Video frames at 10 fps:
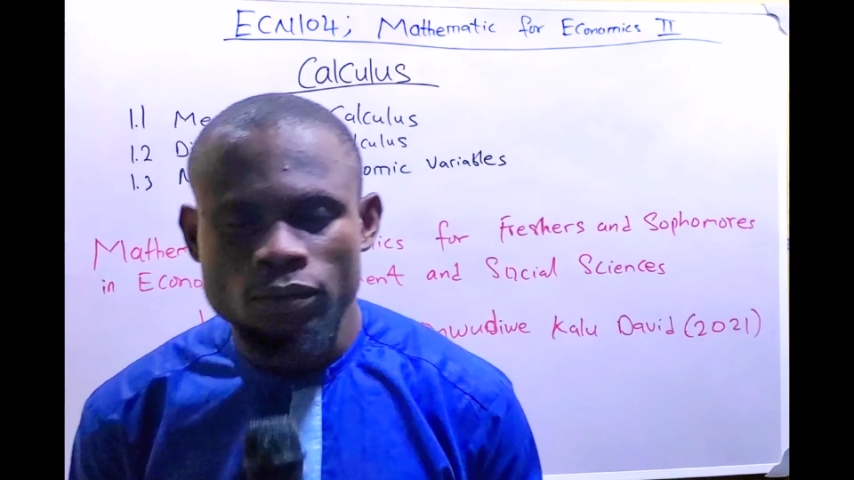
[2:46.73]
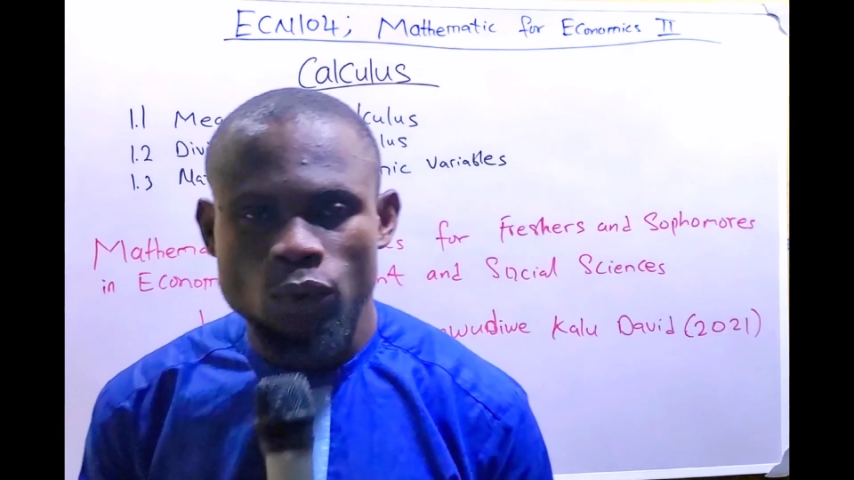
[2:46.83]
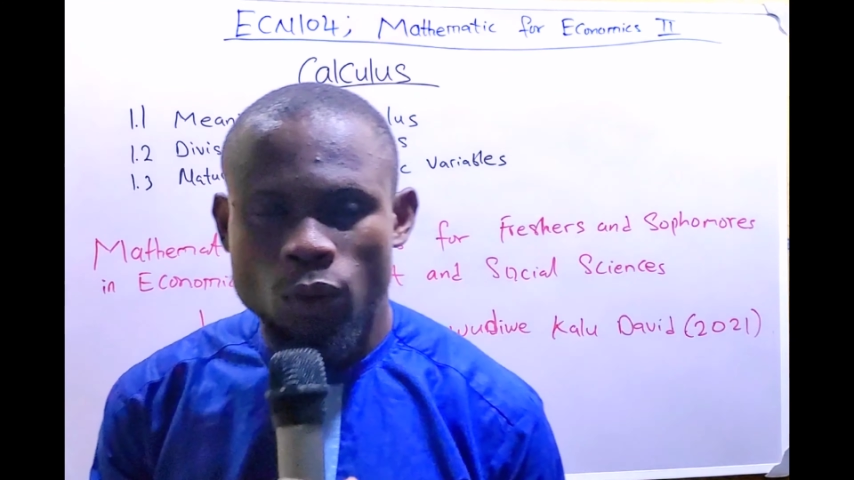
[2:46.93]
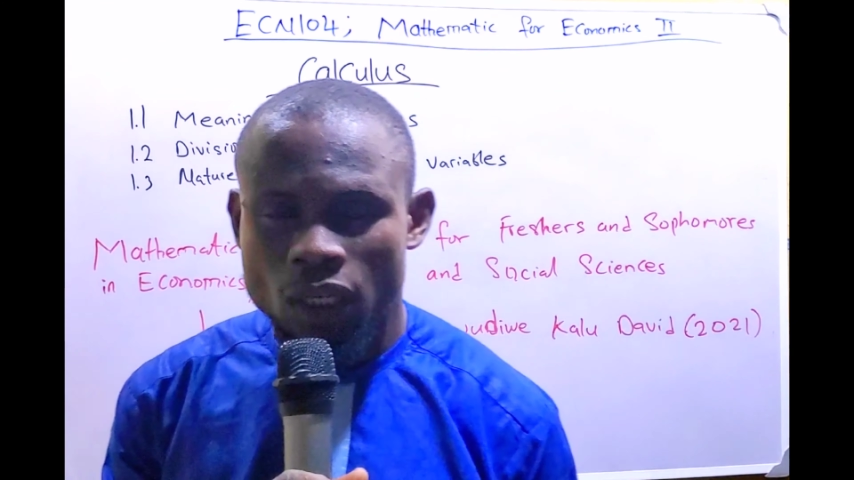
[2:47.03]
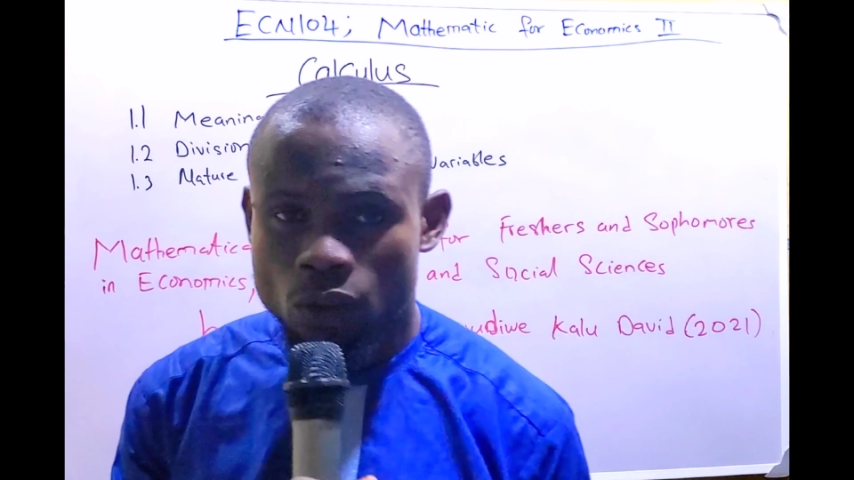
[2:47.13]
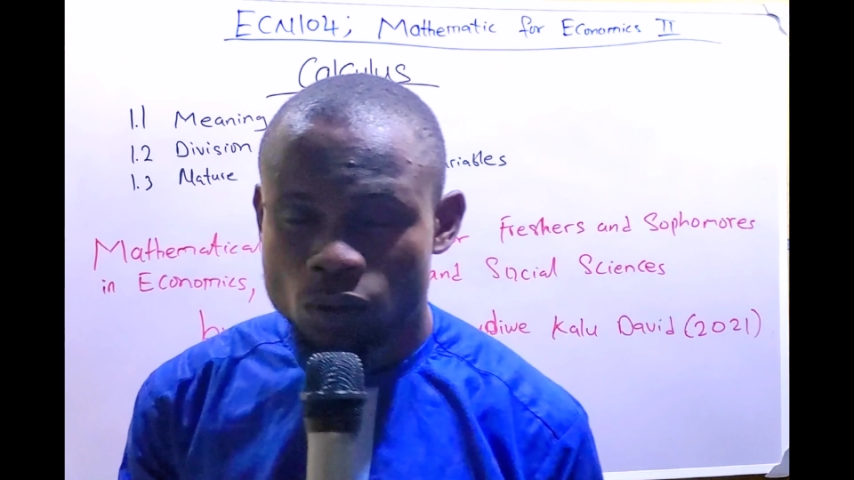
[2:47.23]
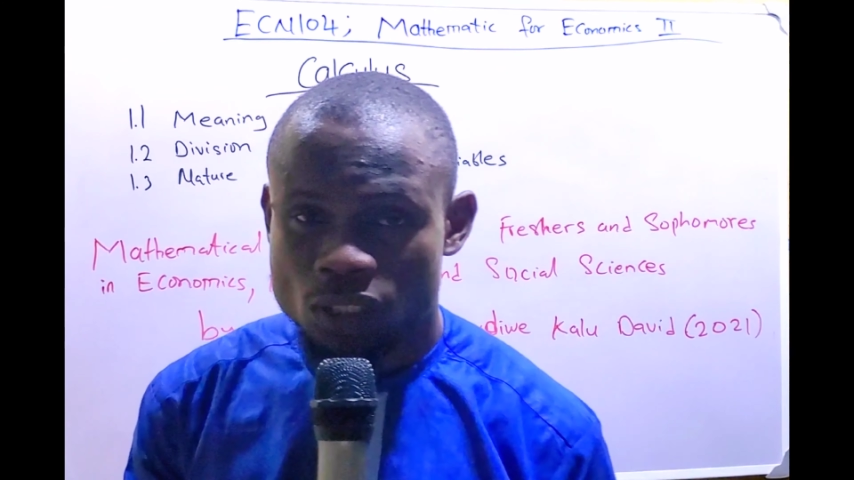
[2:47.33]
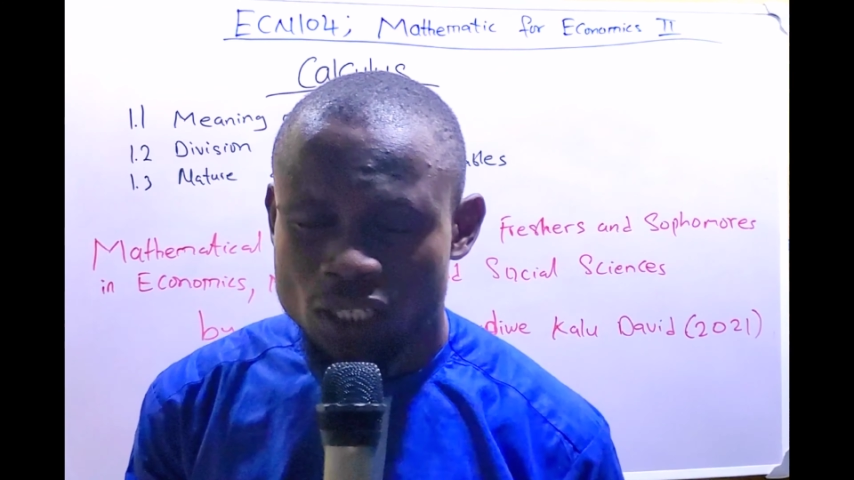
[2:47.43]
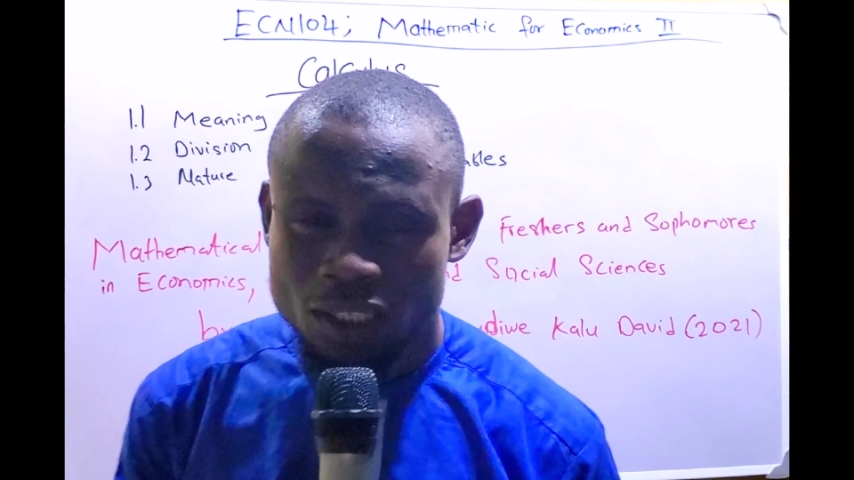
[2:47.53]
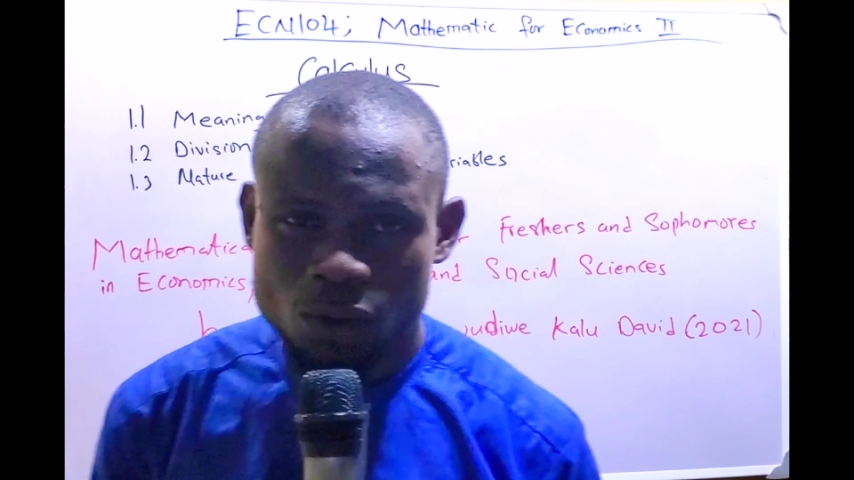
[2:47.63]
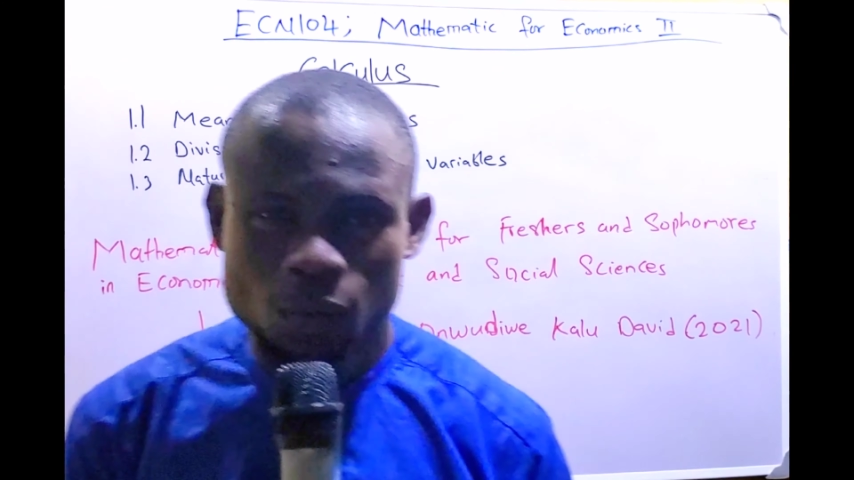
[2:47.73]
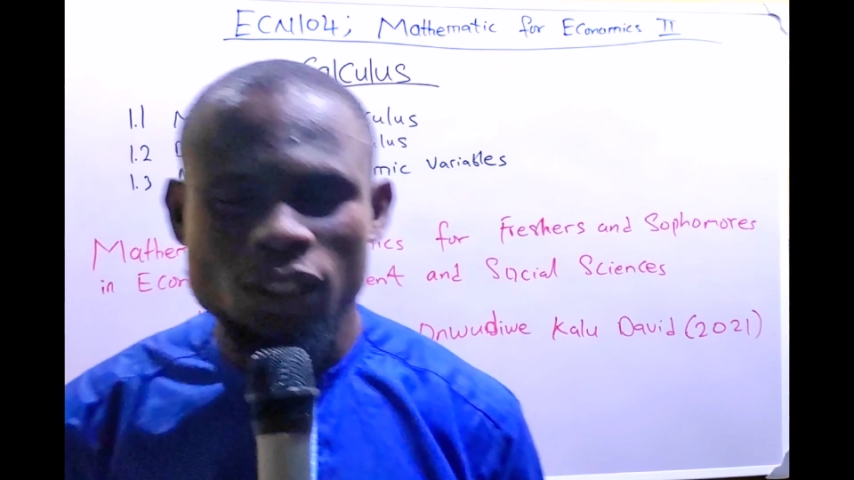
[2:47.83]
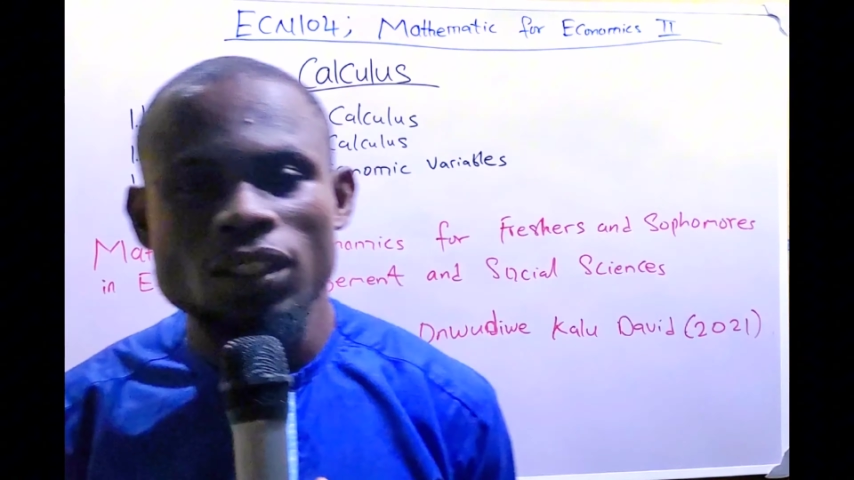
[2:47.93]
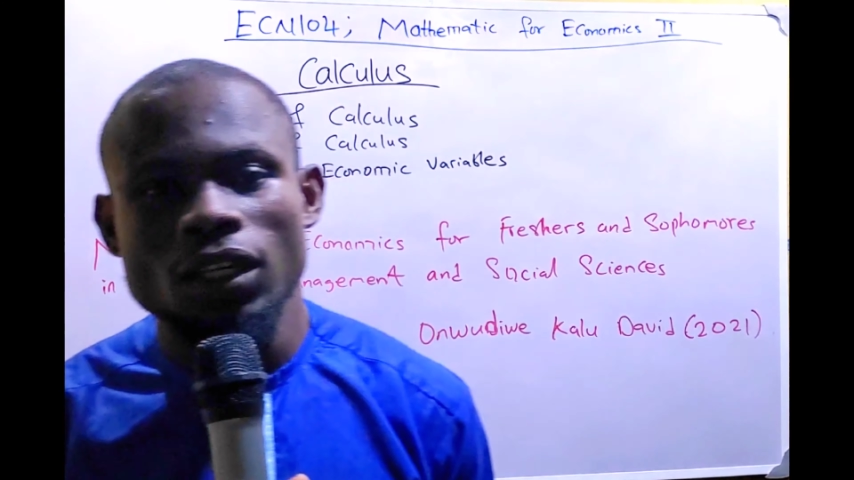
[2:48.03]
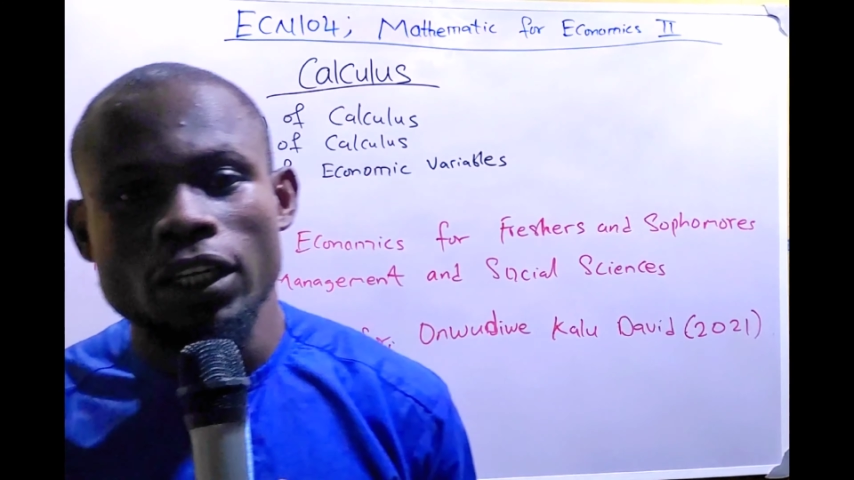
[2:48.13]
We are going to start
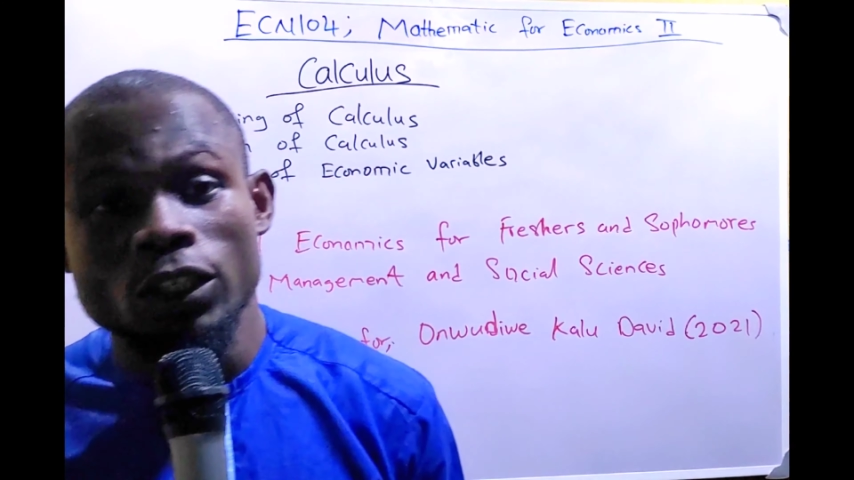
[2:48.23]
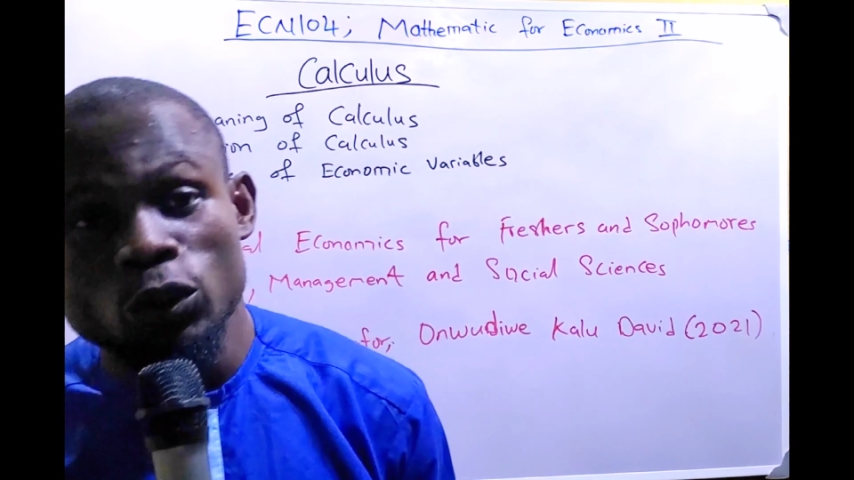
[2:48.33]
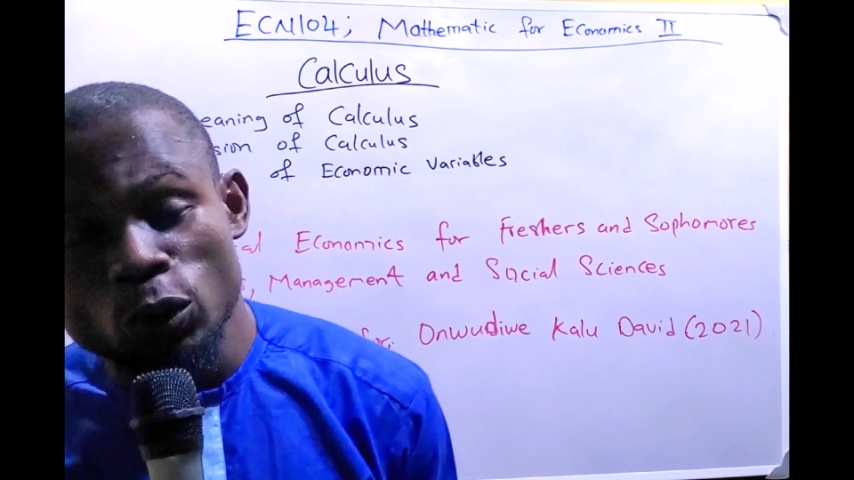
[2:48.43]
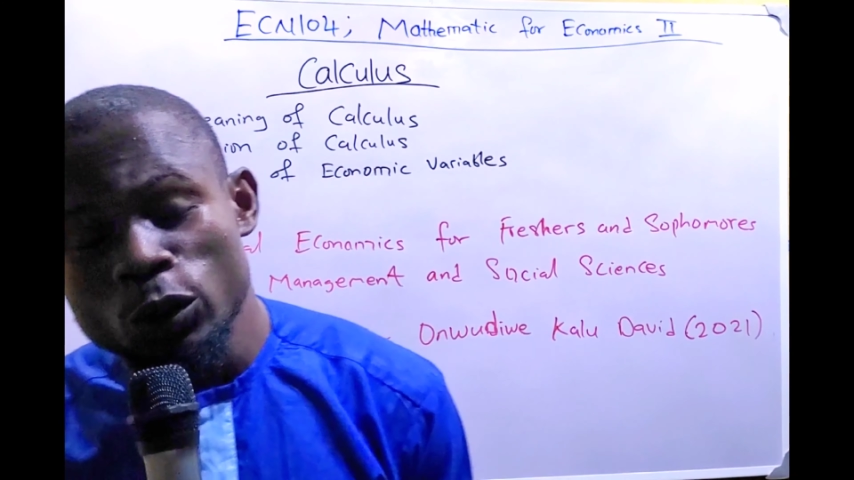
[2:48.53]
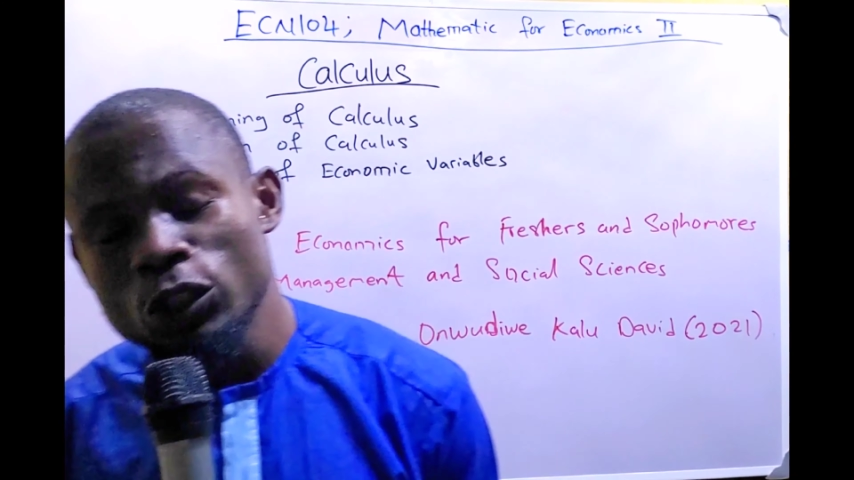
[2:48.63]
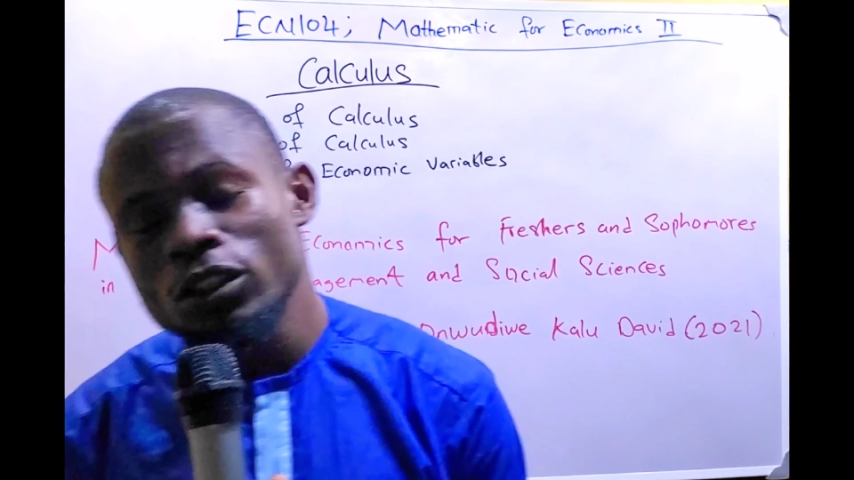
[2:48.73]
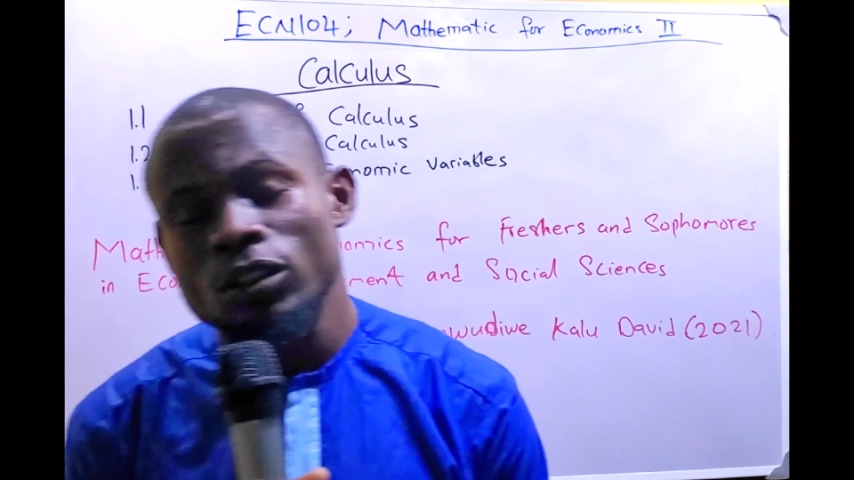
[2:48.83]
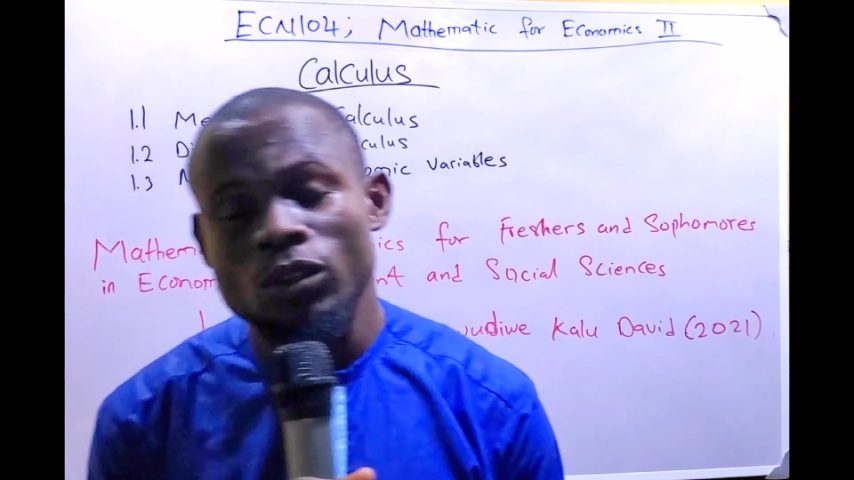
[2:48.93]
with the introduction